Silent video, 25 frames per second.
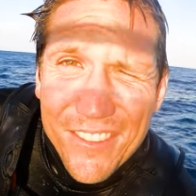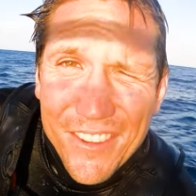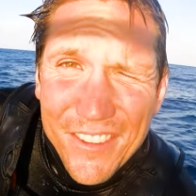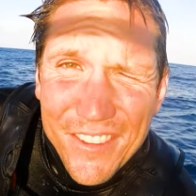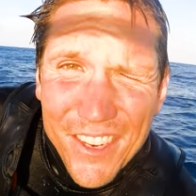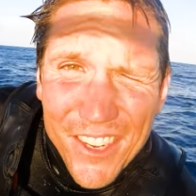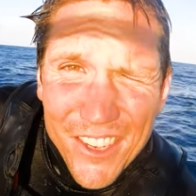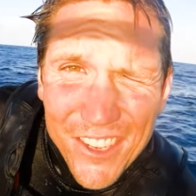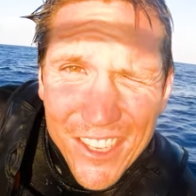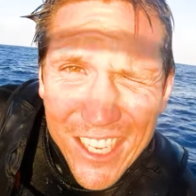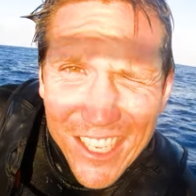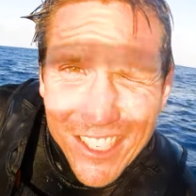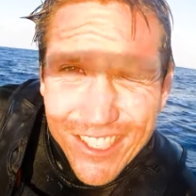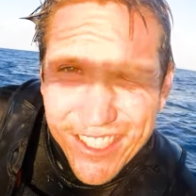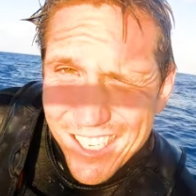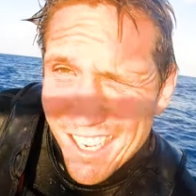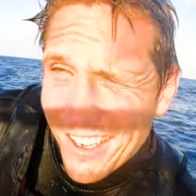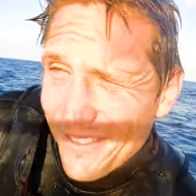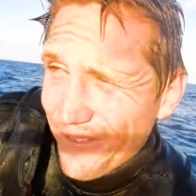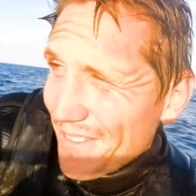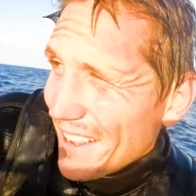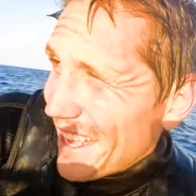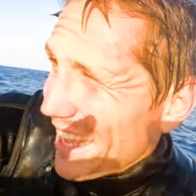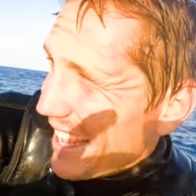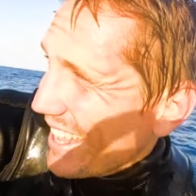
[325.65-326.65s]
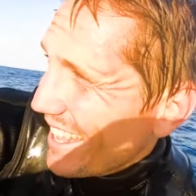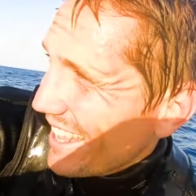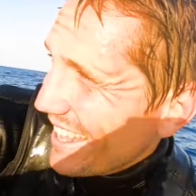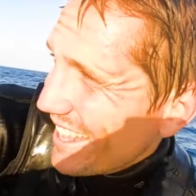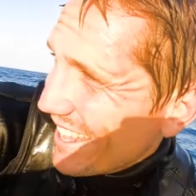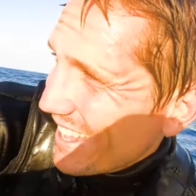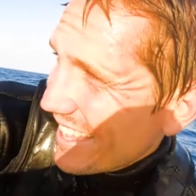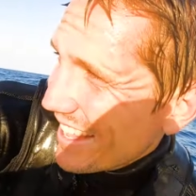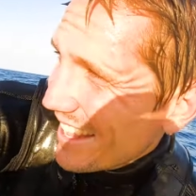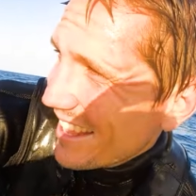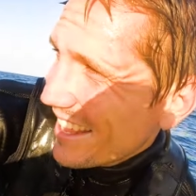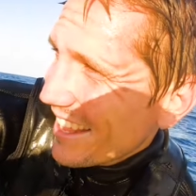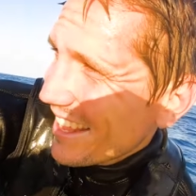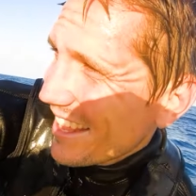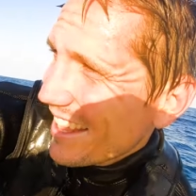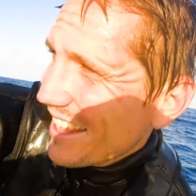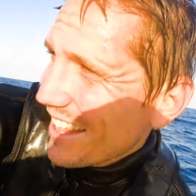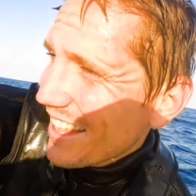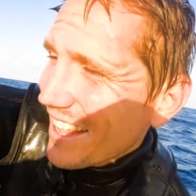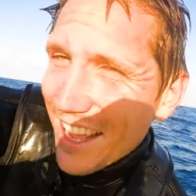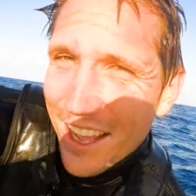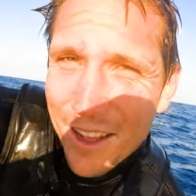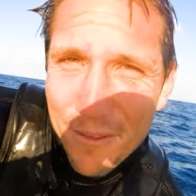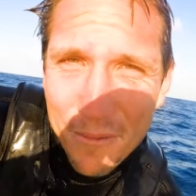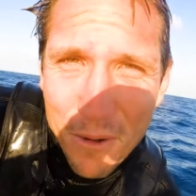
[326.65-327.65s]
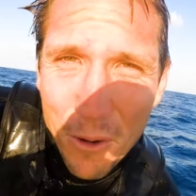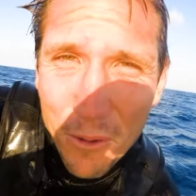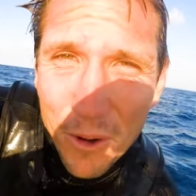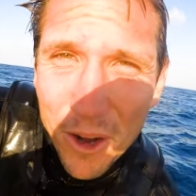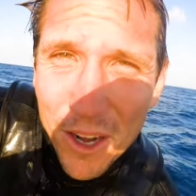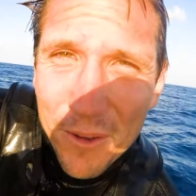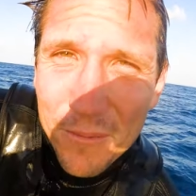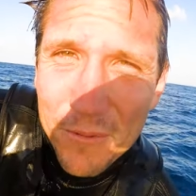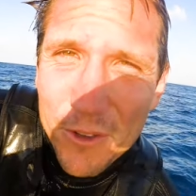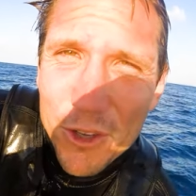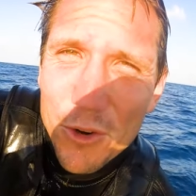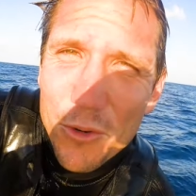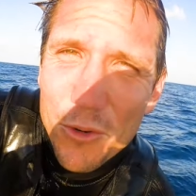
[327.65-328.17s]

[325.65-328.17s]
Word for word: even if you don't kill something. But we're gonna